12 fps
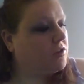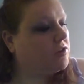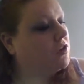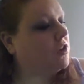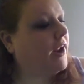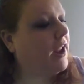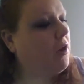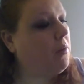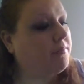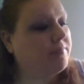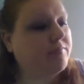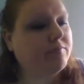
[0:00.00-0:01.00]
So there you go.
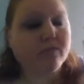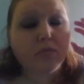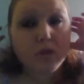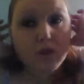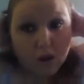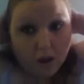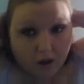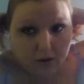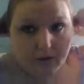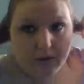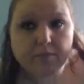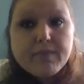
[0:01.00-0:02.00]

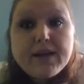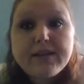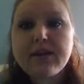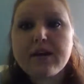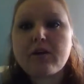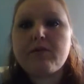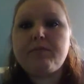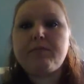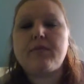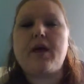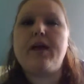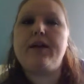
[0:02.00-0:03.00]
That's how
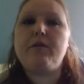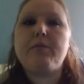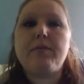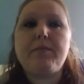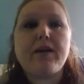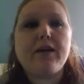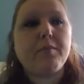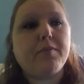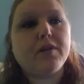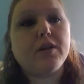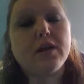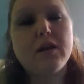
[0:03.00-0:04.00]
I do my makeup.
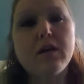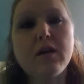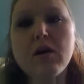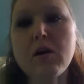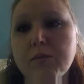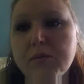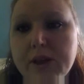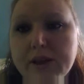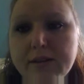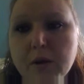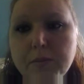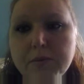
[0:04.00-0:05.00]
Hopefully
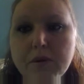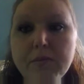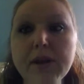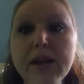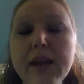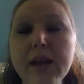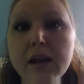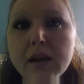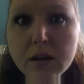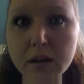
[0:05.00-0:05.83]
it's helped somebody.